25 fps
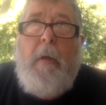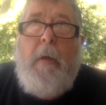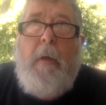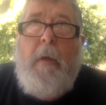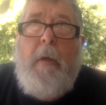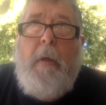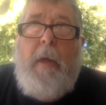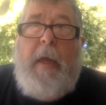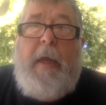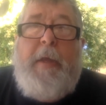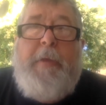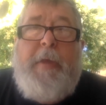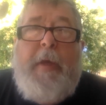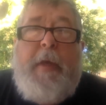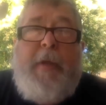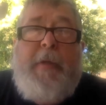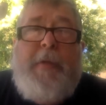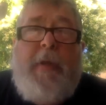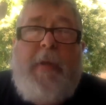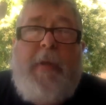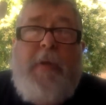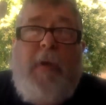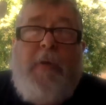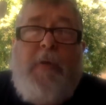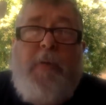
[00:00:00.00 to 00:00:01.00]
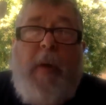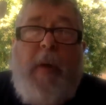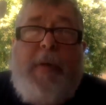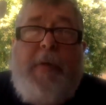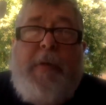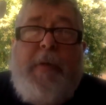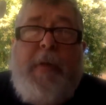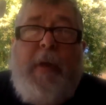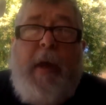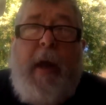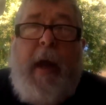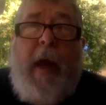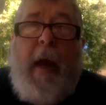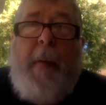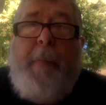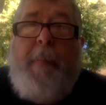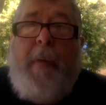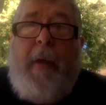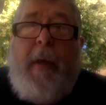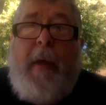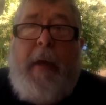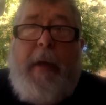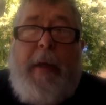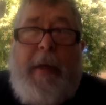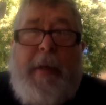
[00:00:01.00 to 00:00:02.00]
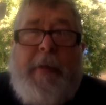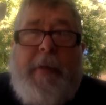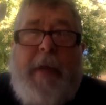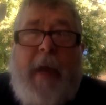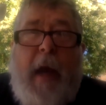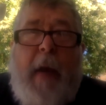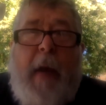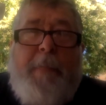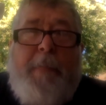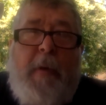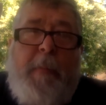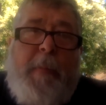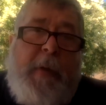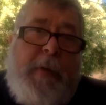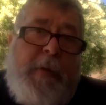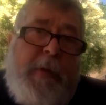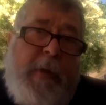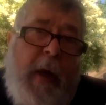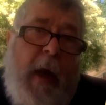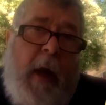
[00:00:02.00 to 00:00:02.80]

he thinks that those races are going to happen, and he's an optimist.